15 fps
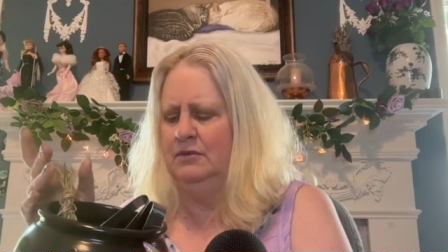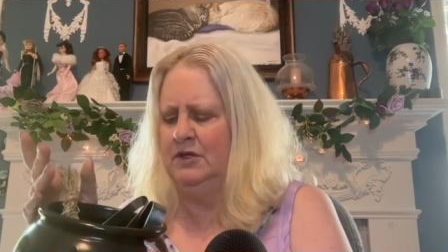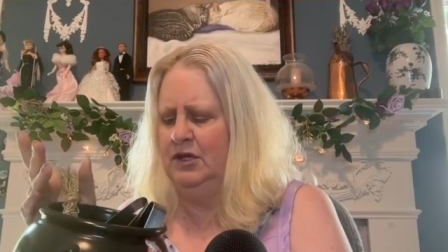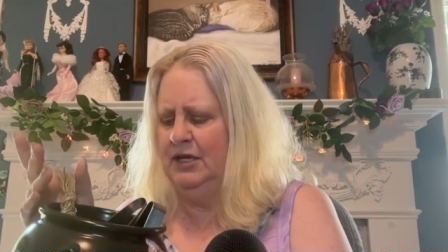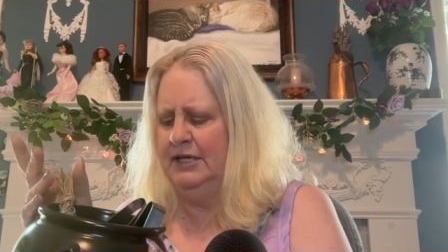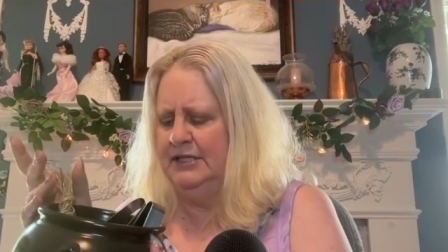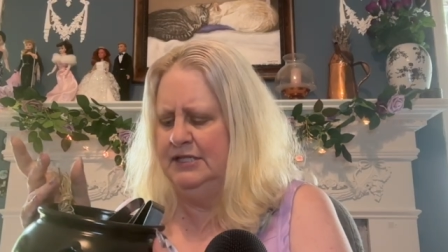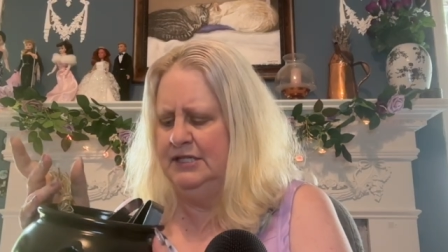
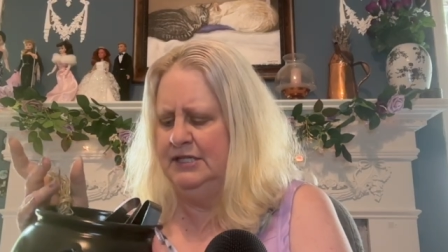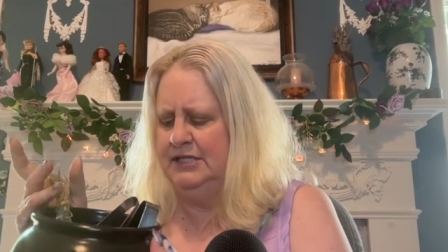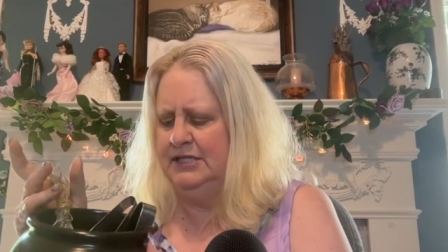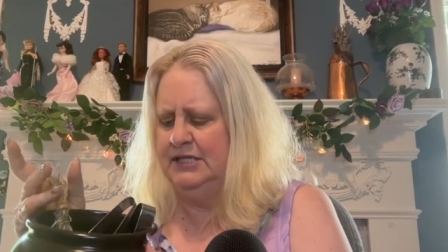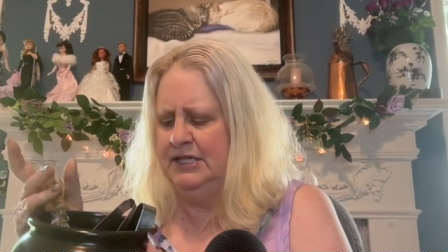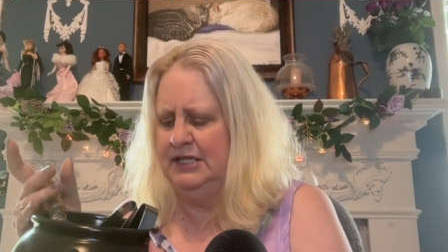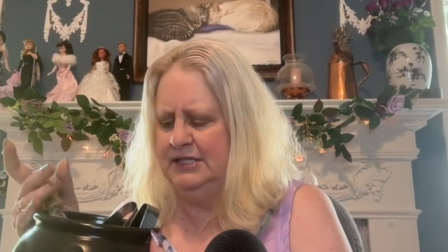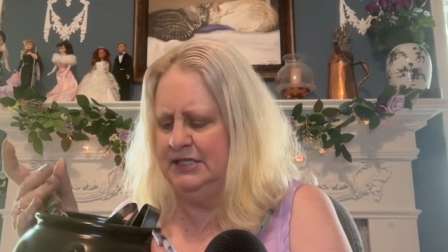cleansing
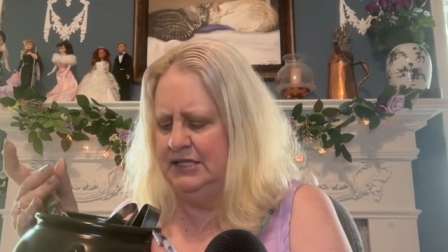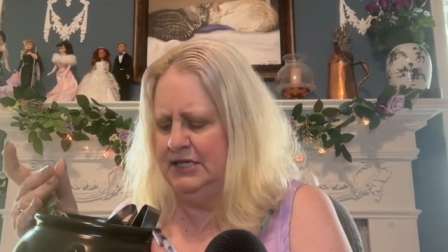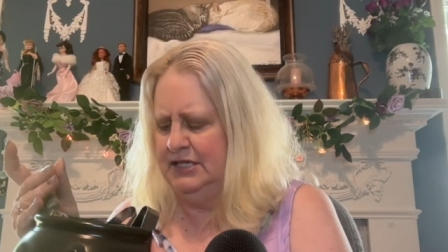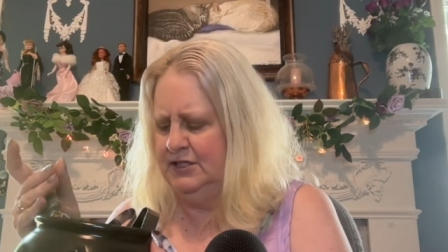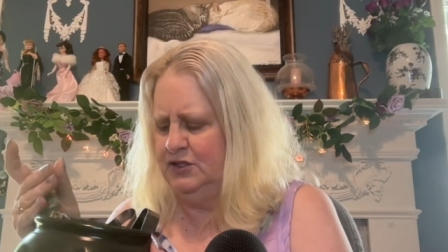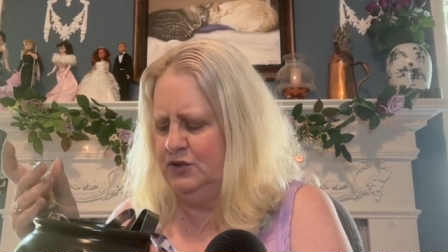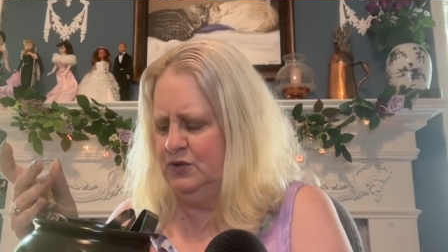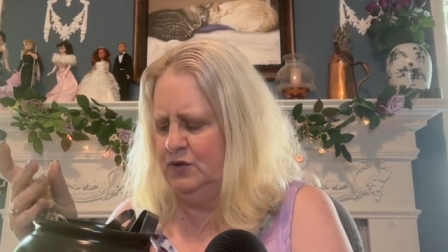sticks that I
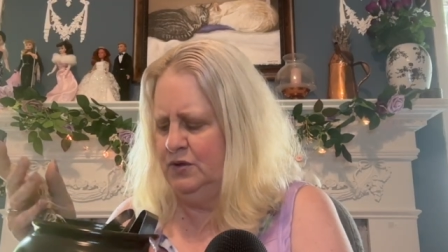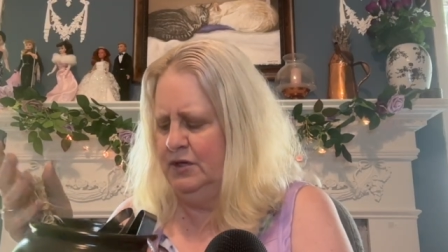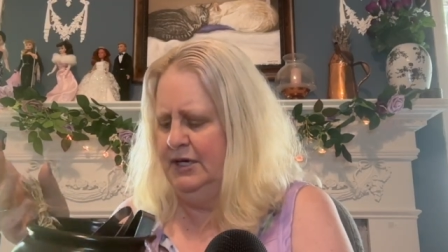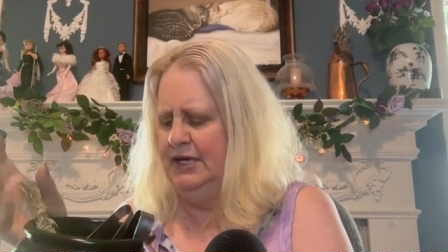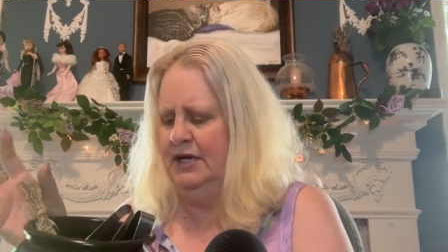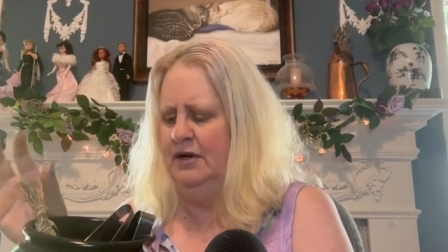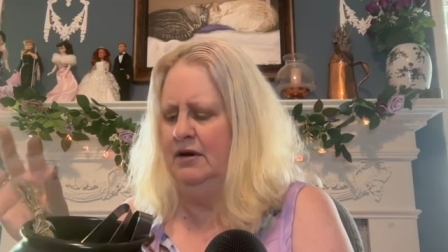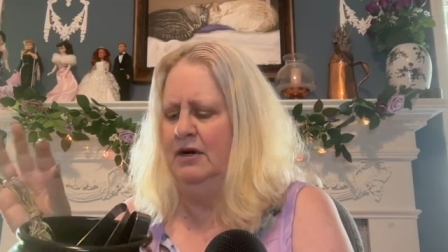store in
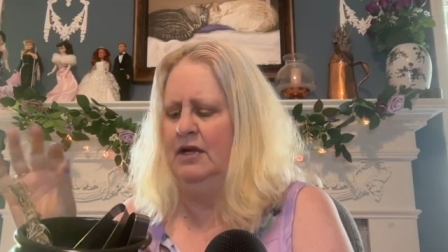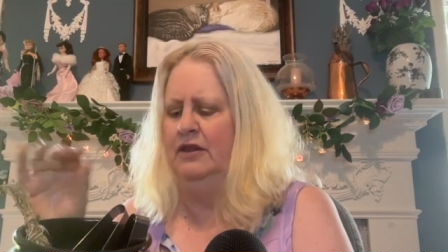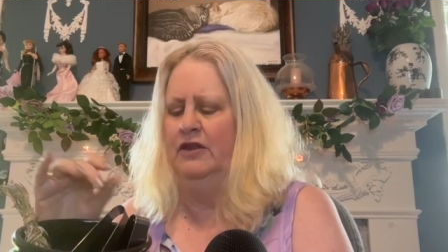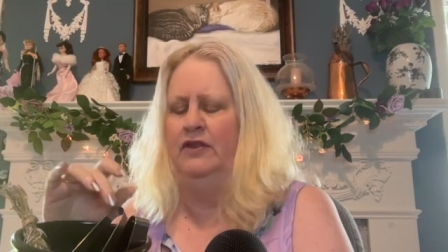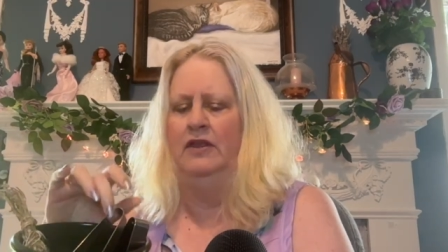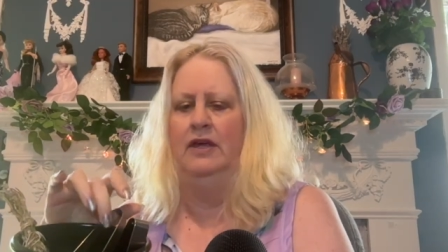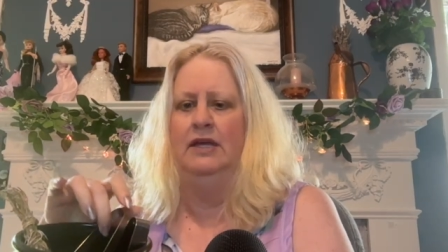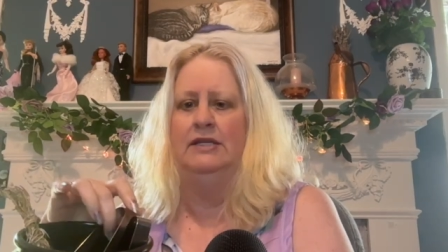here, other
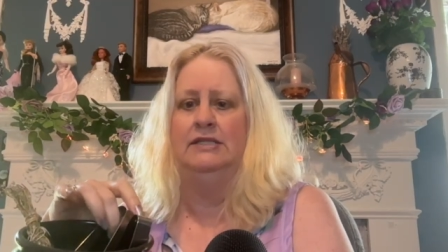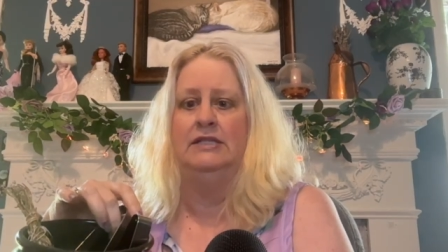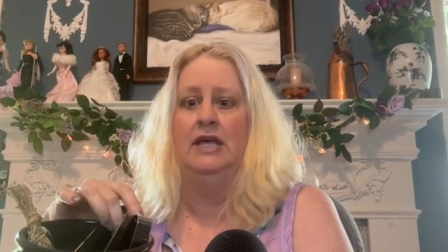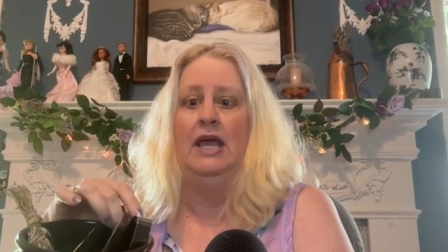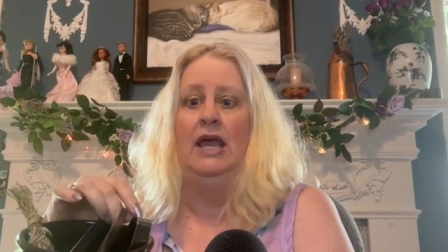things.